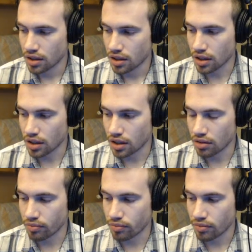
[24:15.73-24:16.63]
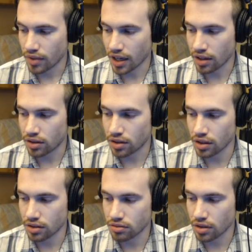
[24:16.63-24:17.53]
I
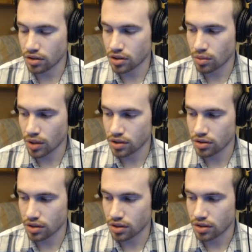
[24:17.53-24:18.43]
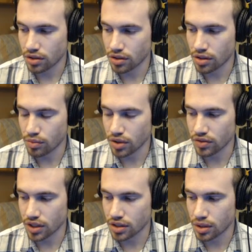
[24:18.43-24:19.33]
think Rogue Squadron, the
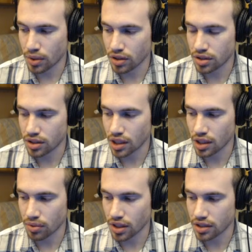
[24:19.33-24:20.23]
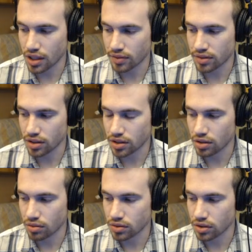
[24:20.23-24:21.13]
movie, is supposed to take place after the
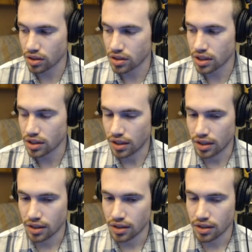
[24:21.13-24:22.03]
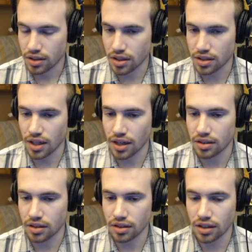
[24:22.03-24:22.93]
sequel trilogy. Because they said
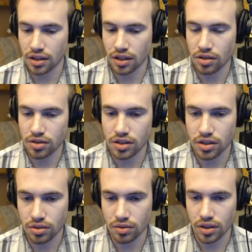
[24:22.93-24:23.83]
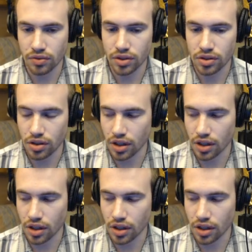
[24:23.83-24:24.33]
it goes into a future